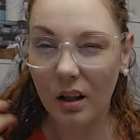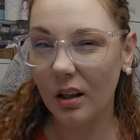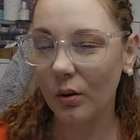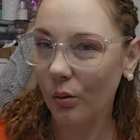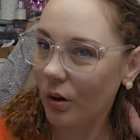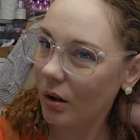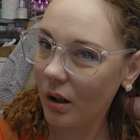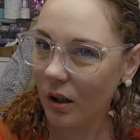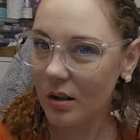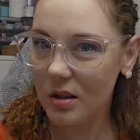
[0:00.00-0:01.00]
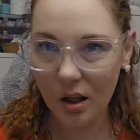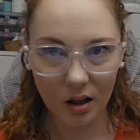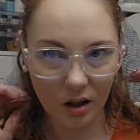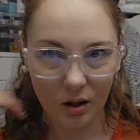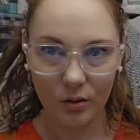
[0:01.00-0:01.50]
okay, cool. Like, it's
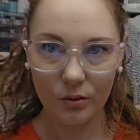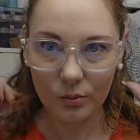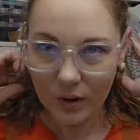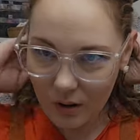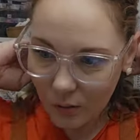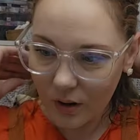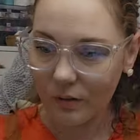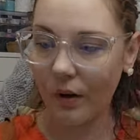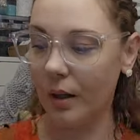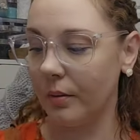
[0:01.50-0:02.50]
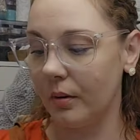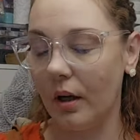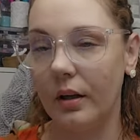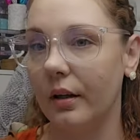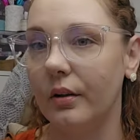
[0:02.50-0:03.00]
kind of cute. We can vibe it.
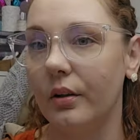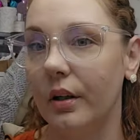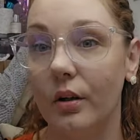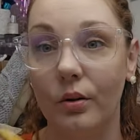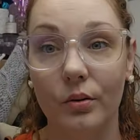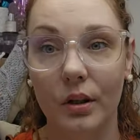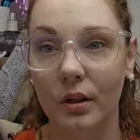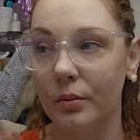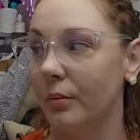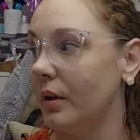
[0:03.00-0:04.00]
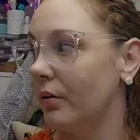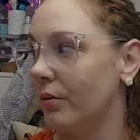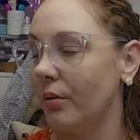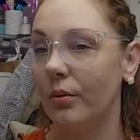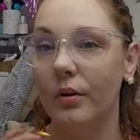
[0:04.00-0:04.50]
I already know the clip will be
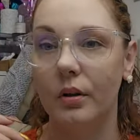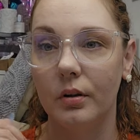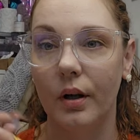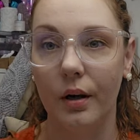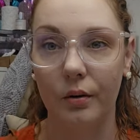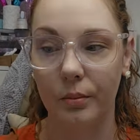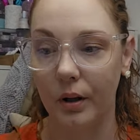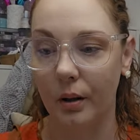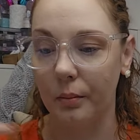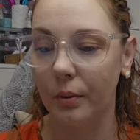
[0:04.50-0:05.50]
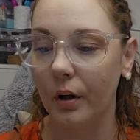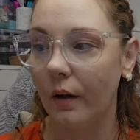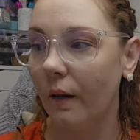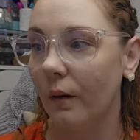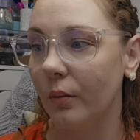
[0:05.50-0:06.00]
thrown, hair will be up
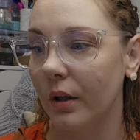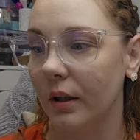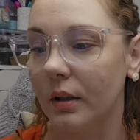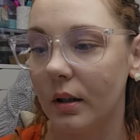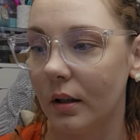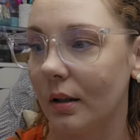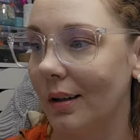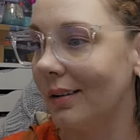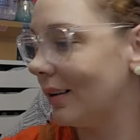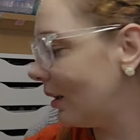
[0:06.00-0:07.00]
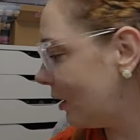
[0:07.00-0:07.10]
when I get in the